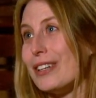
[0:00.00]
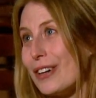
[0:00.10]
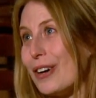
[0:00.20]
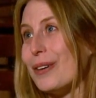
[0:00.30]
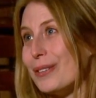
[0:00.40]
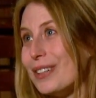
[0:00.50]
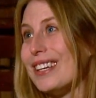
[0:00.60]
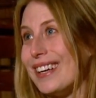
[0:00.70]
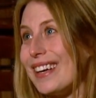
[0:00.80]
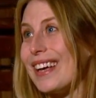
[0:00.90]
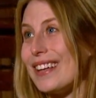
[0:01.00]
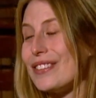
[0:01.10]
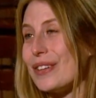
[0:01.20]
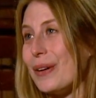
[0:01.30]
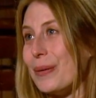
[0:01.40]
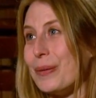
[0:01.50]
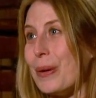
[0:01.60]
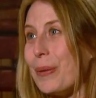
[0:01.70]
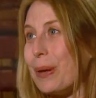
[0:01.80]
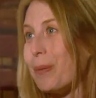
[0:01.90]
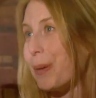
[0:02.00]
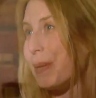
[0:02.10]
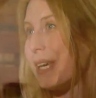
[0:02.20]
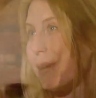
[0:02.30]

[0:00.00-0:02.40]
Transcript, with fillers: to go. And so knowing where we